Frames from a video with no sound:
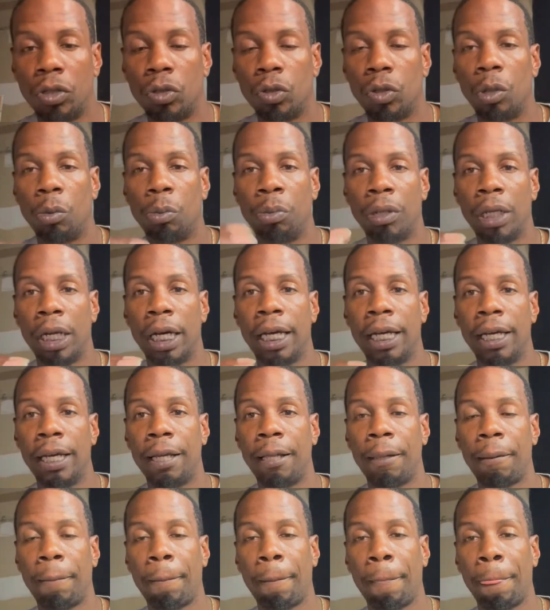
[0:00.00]
you apply
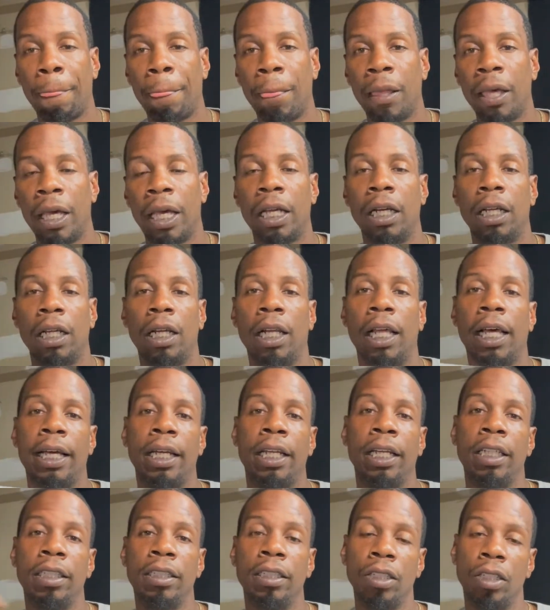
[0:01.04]
it and the
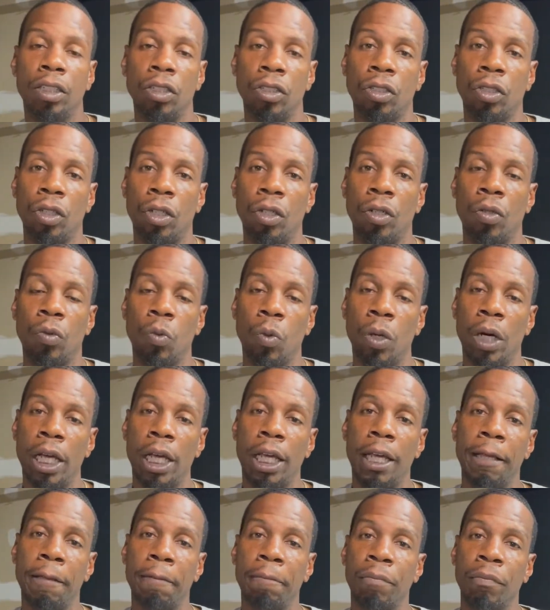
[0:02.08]
light hits it a certain
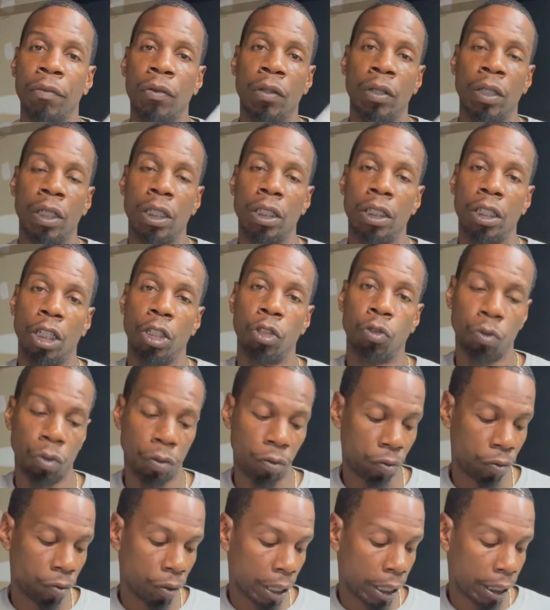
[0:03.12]
way, it does
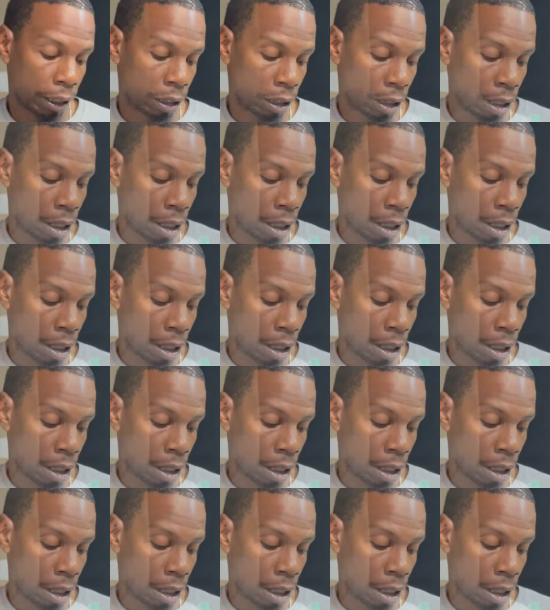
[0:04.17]
reflect.